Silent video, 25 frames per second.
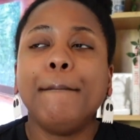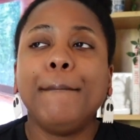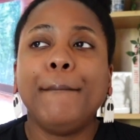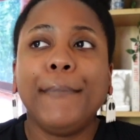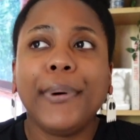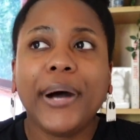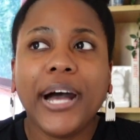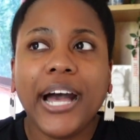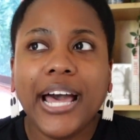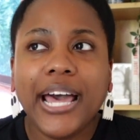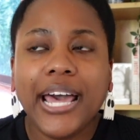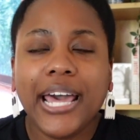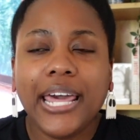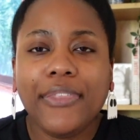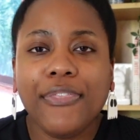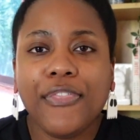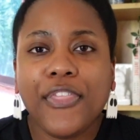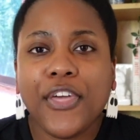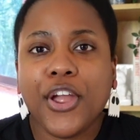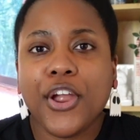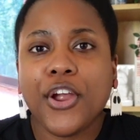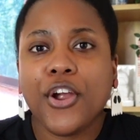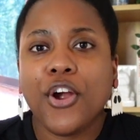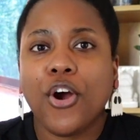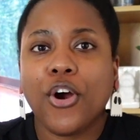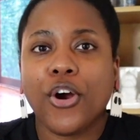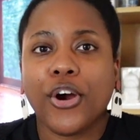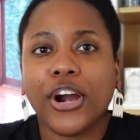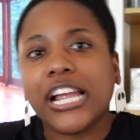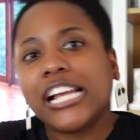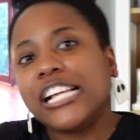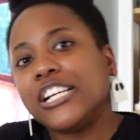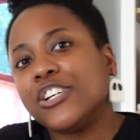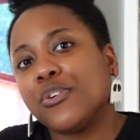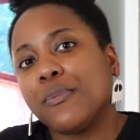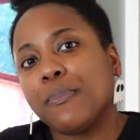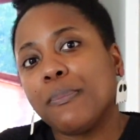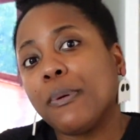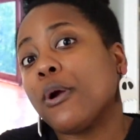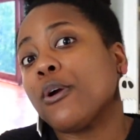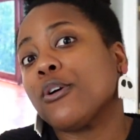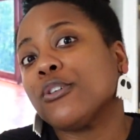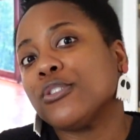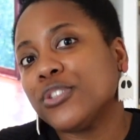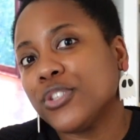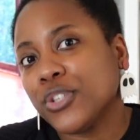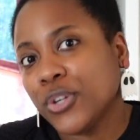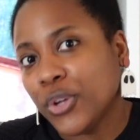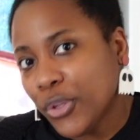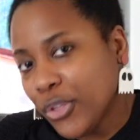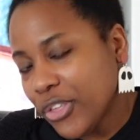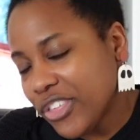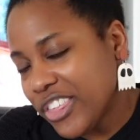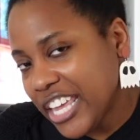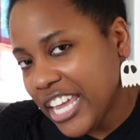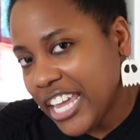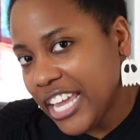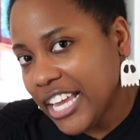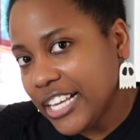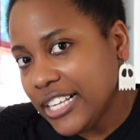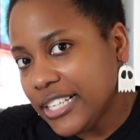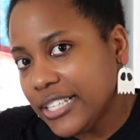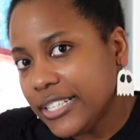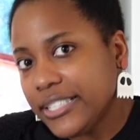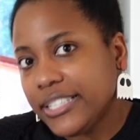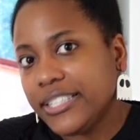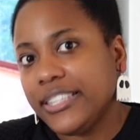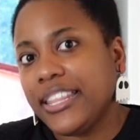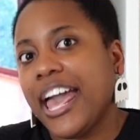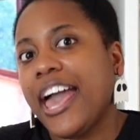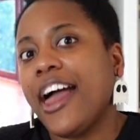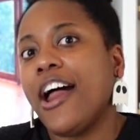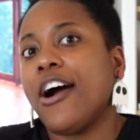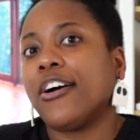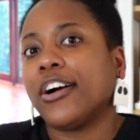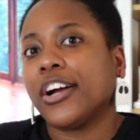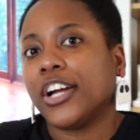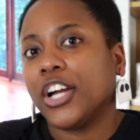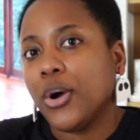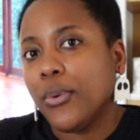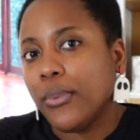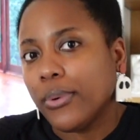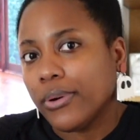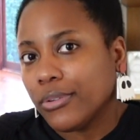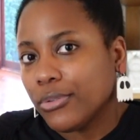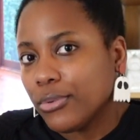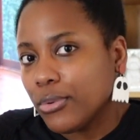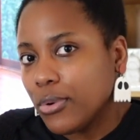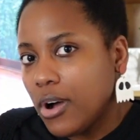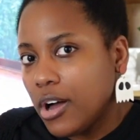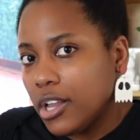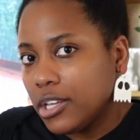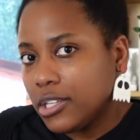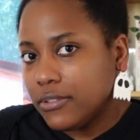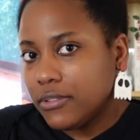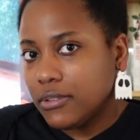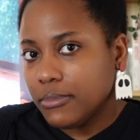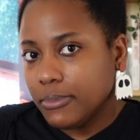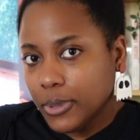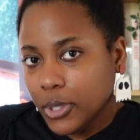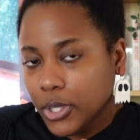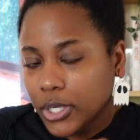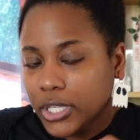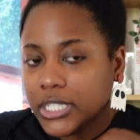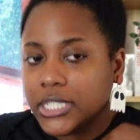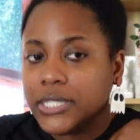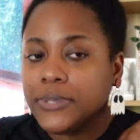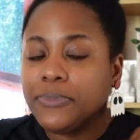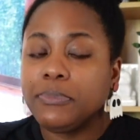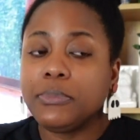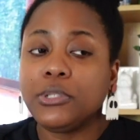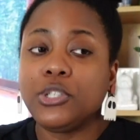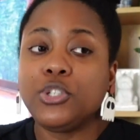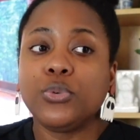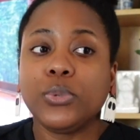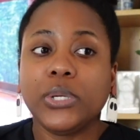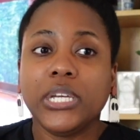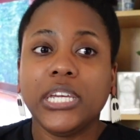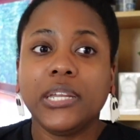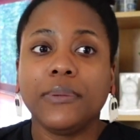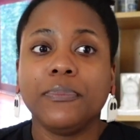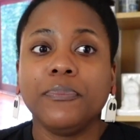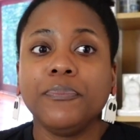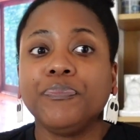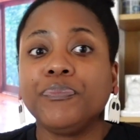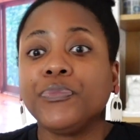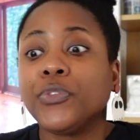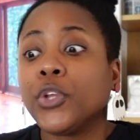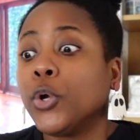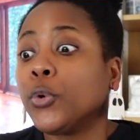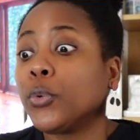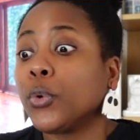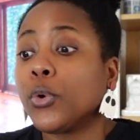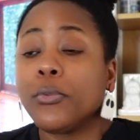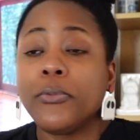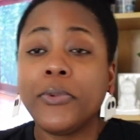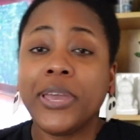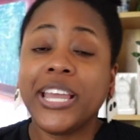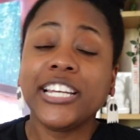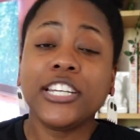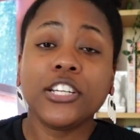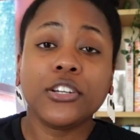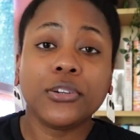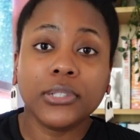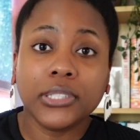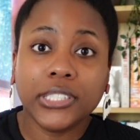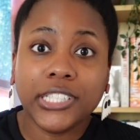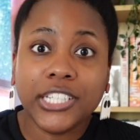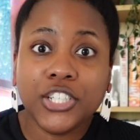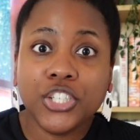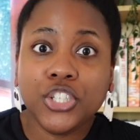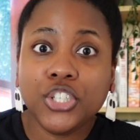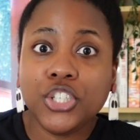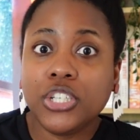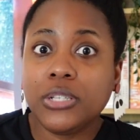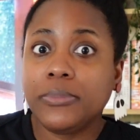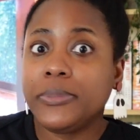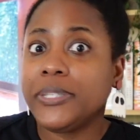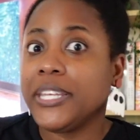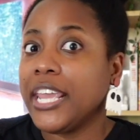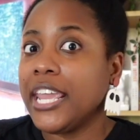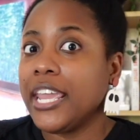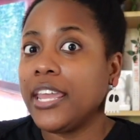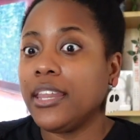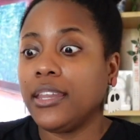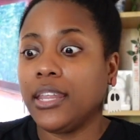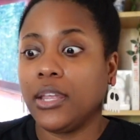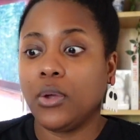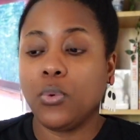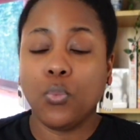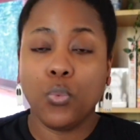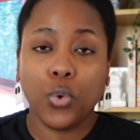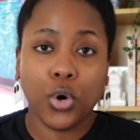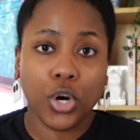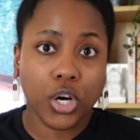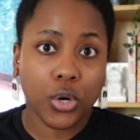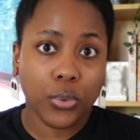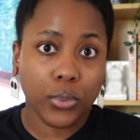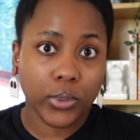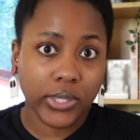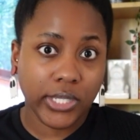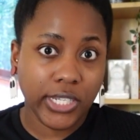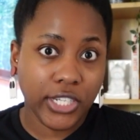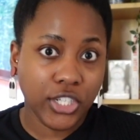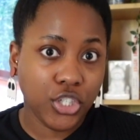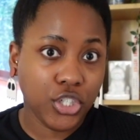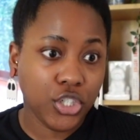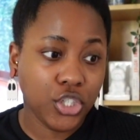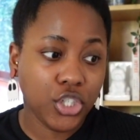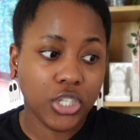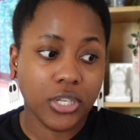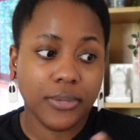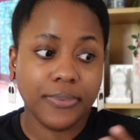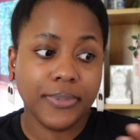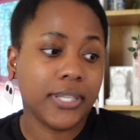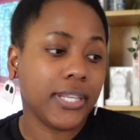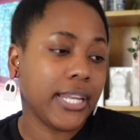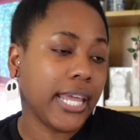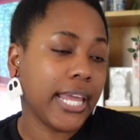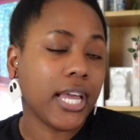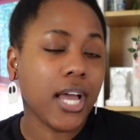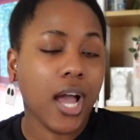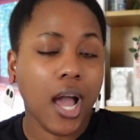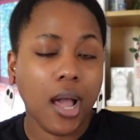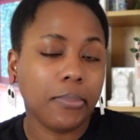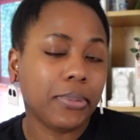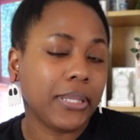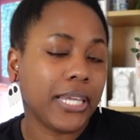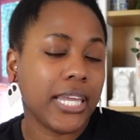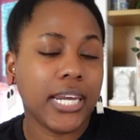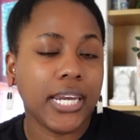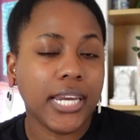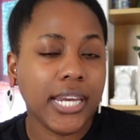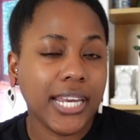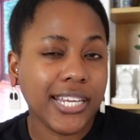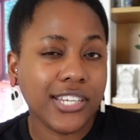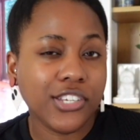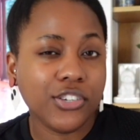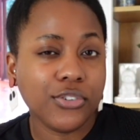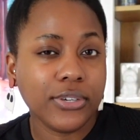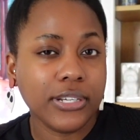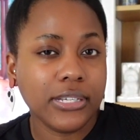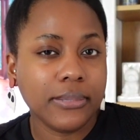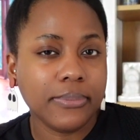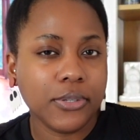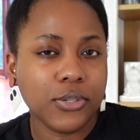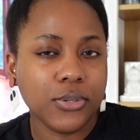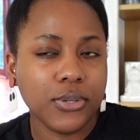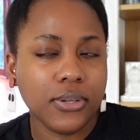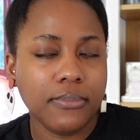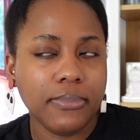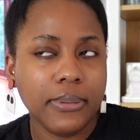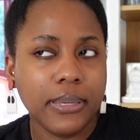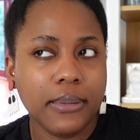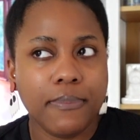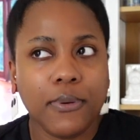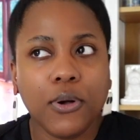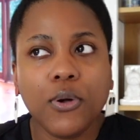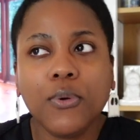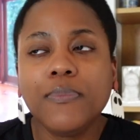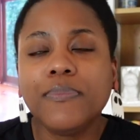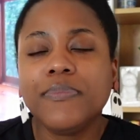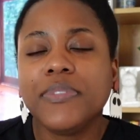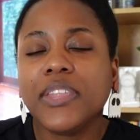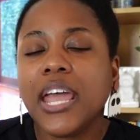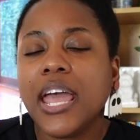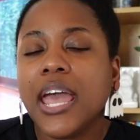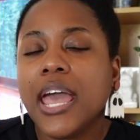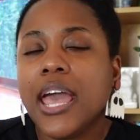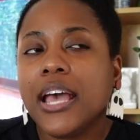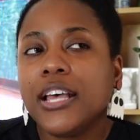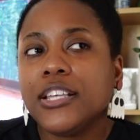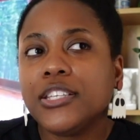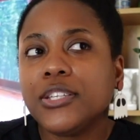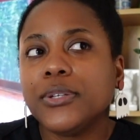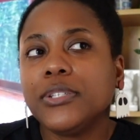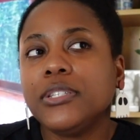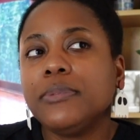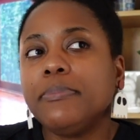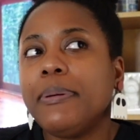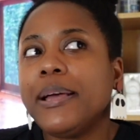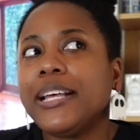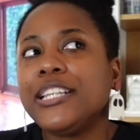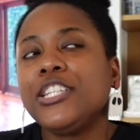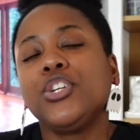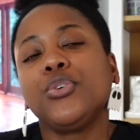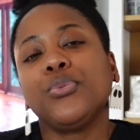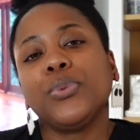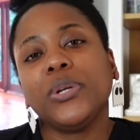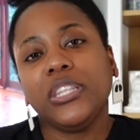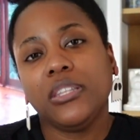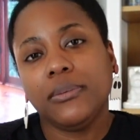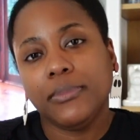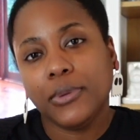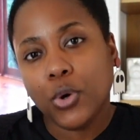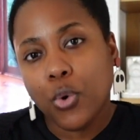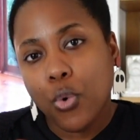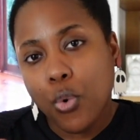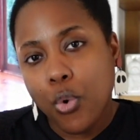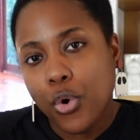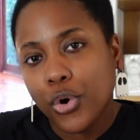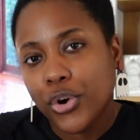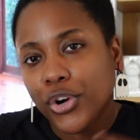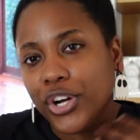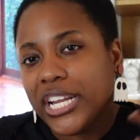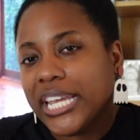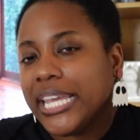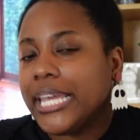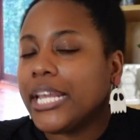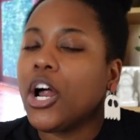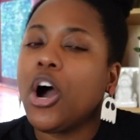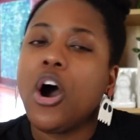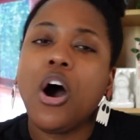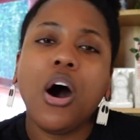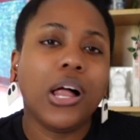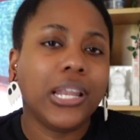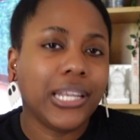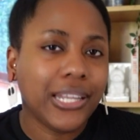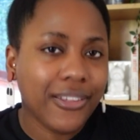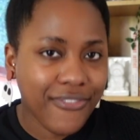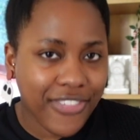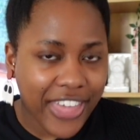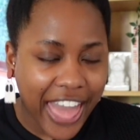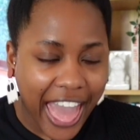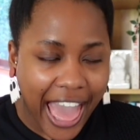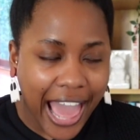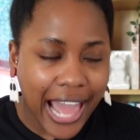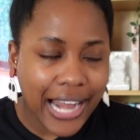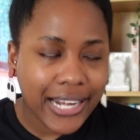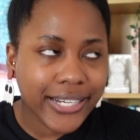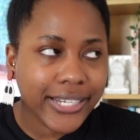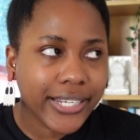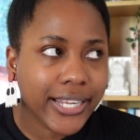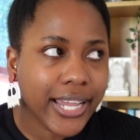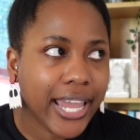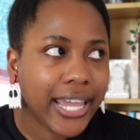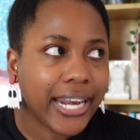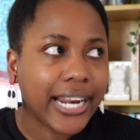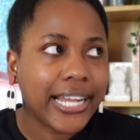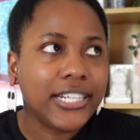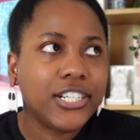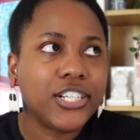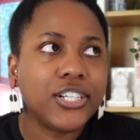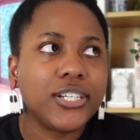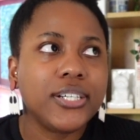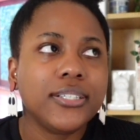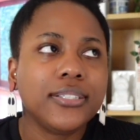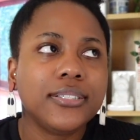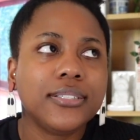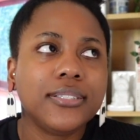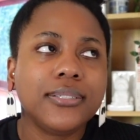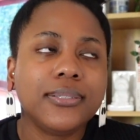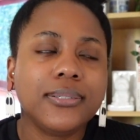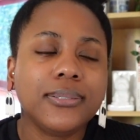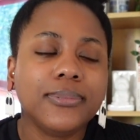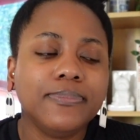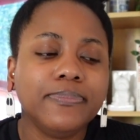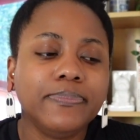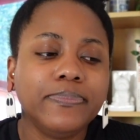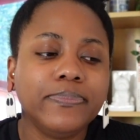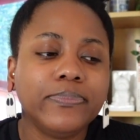but there are interpersonal things that are going through all of the book between romantic relationships and like work relationships and like complicated histories between people. So it's best to read them in order to get all of that. And I just,